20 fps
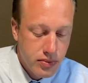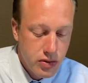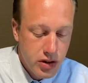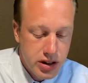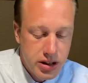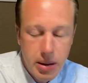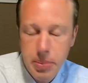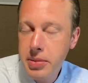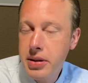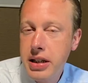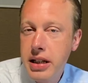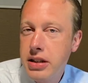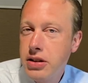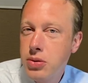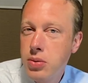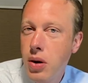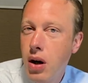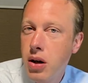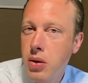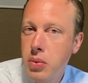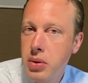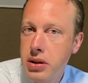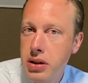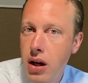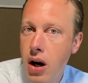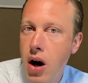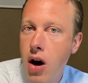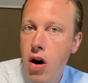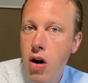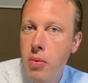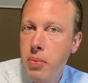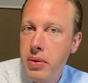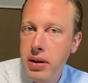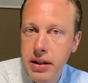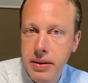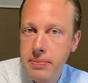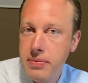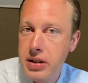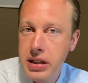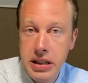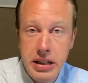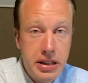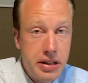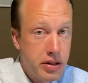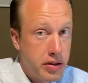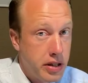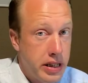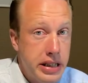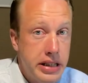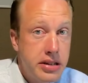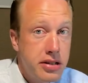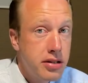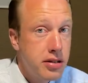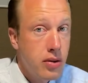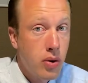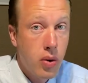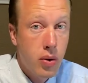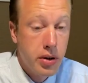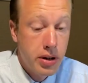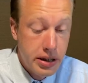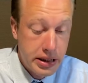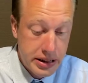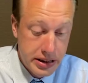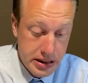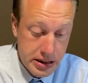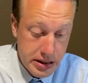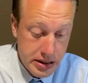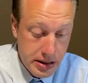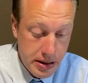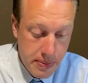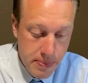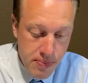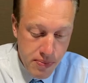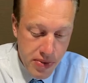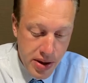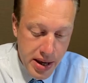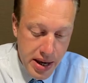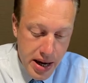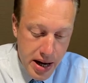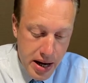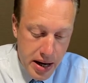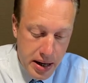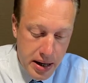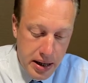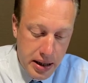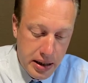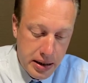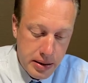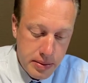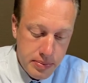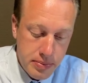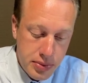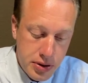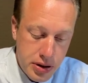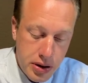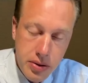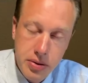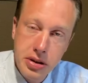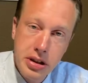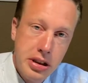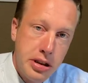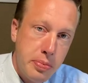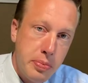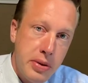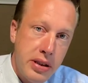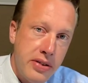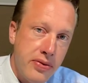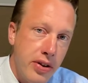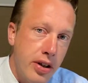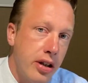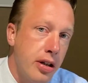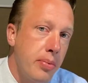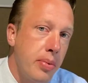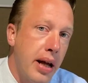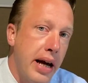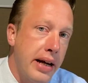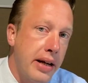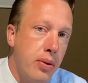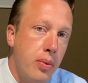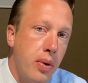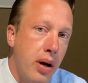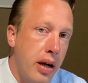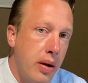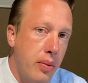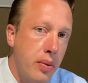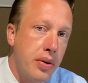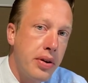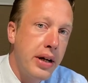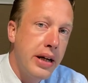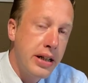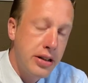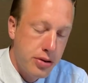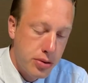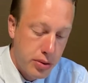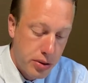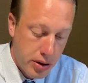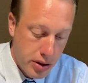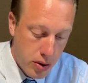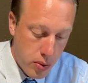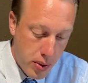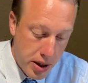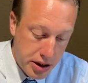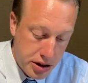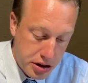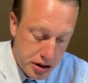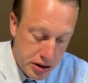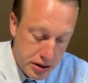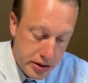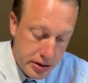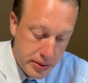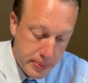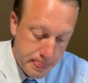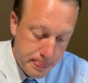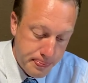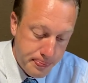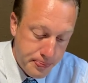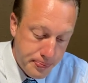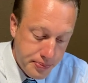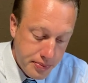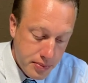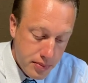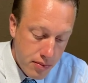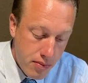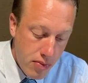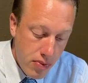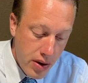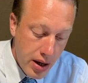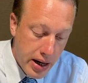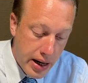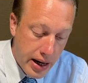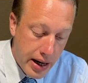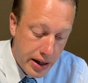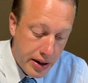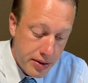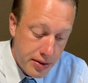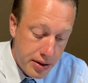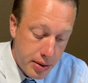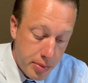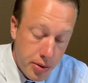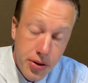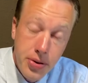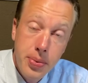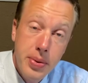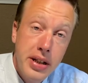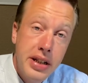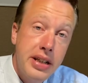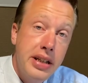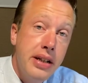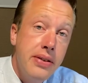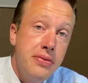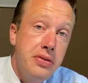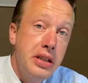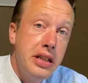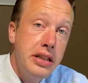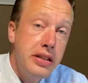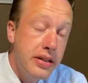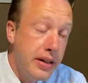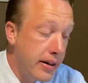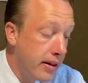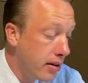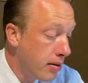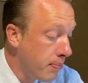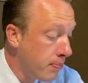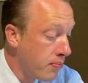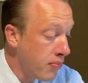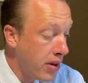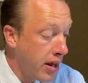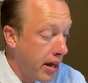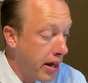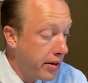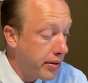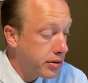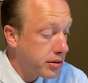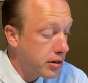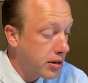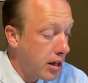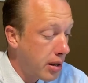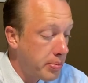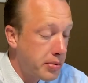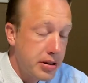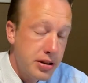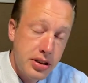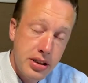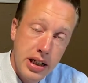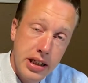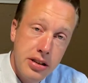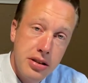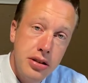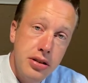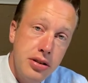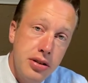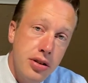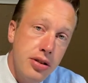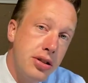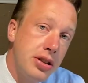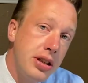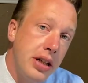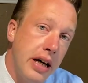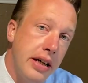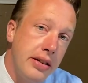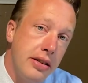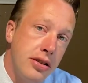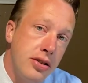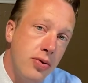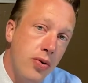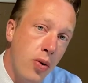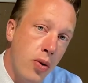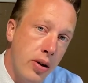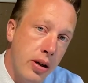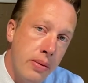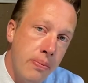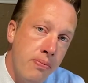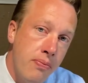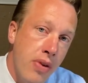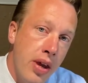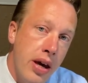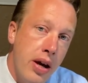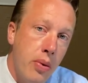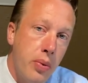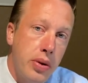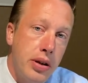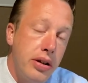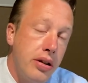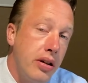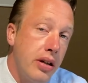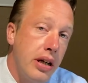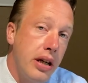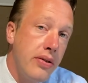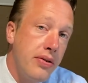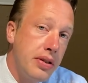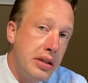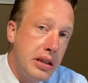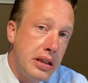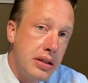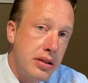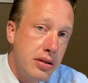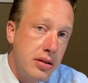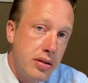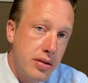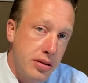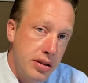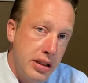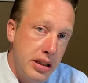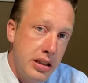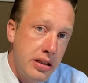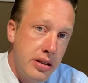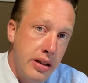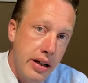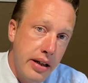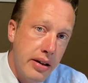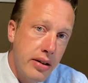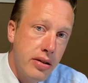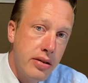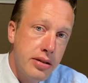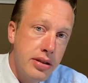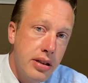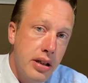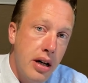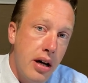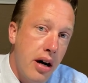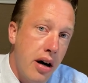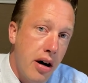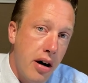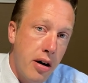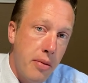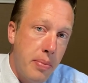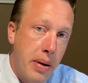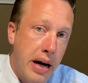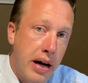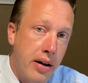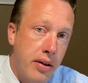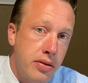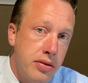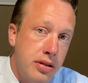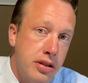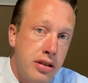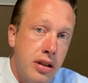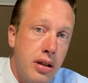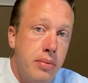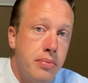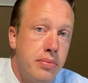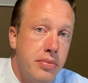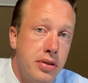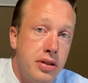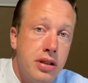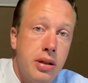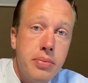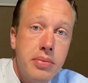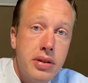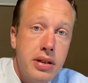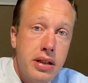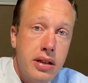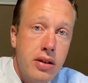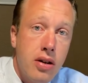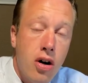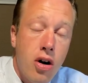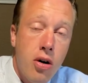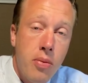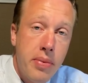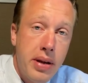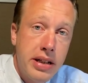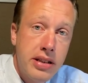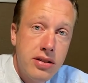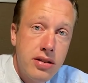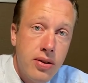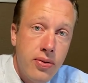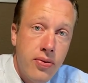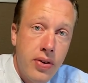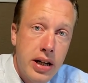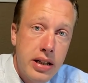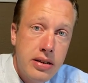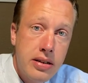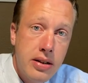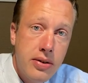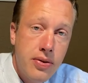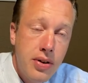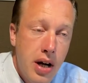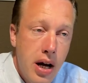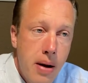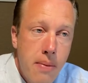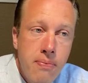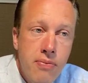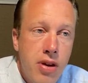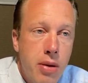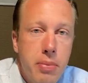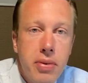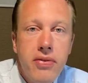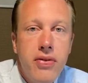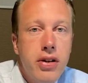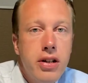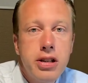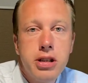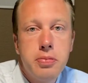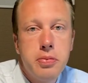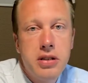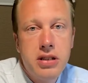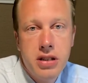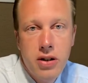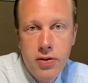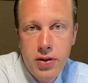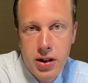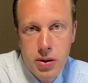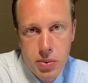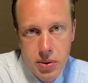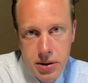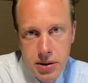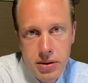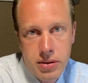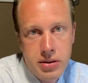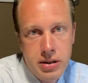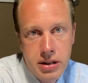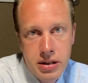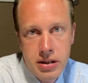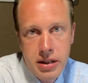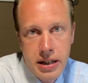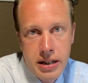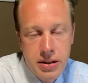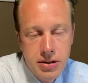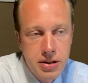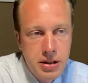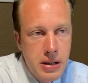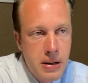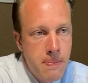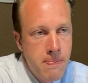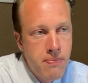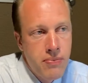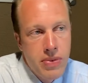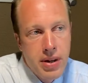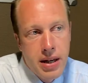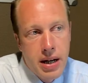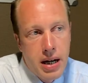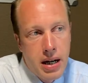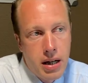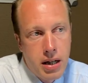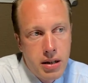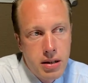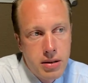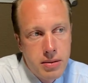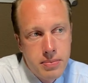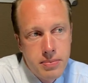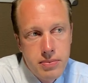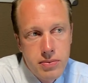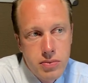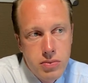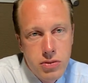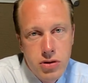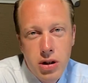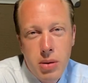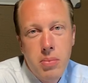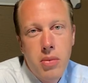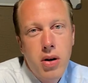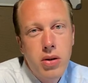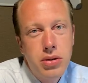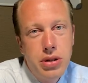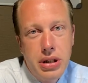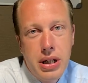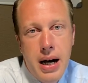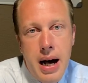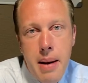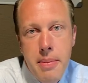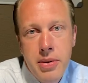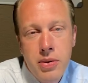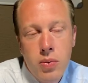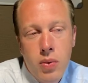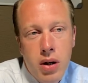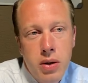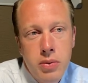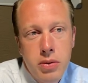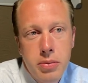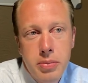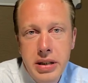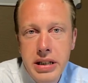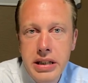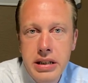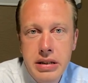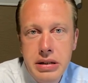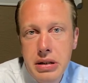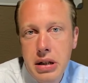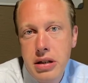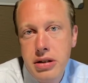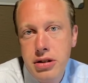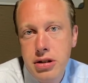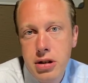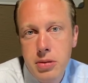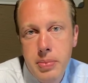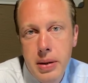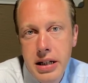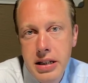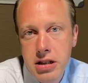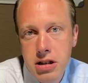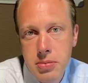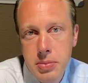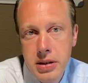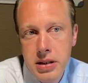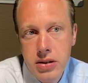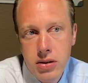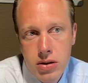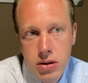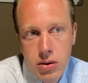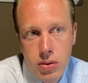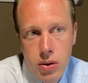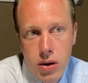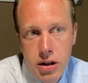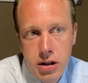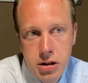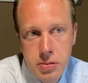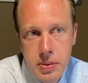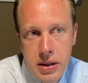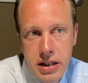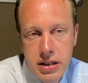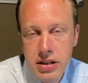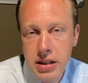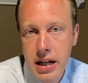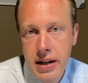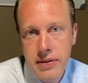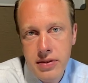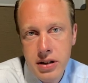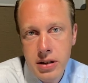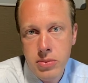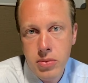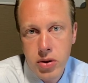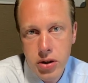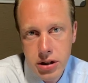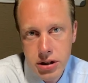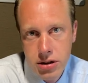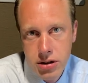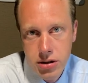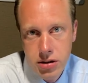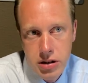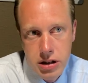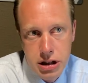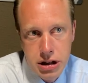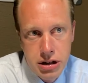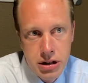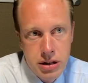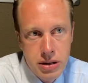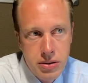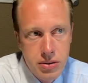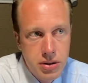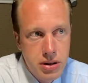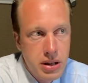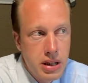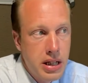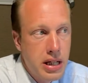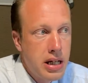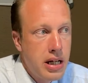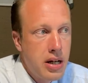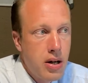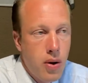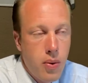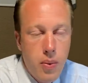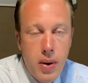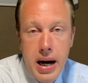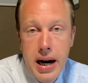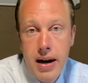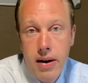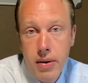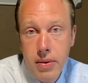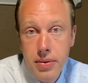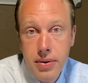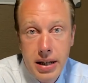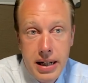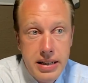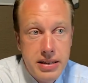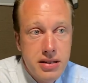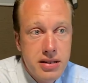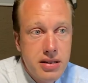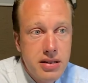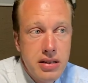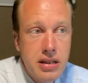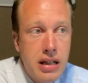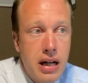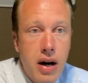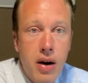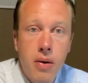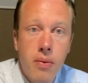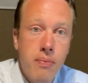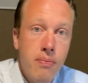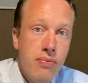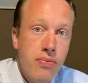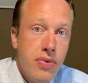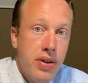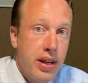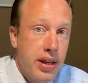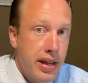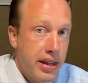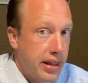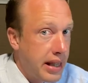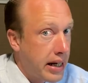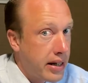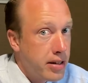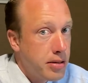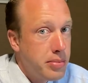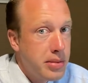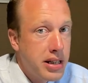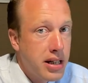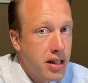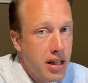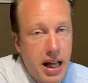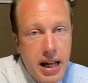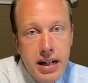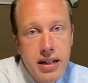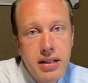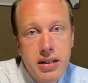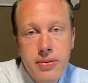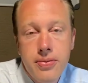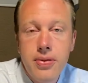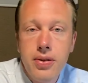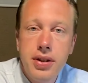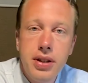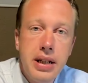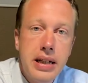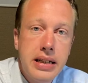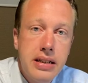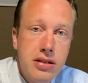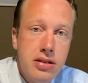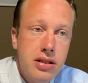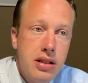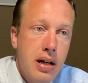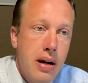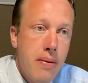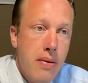something that's wrong with the home. It either is or it isn't. So just be very black and white with answering the questions. Number 3, give detail. There's a couple of sections you'll see on this form where you can give additional details about something in the home that's defective. Be very specific with your details. The most common one would be, does your basement or crawl space have any moisture issues? Wow, that could mean a lot of different things.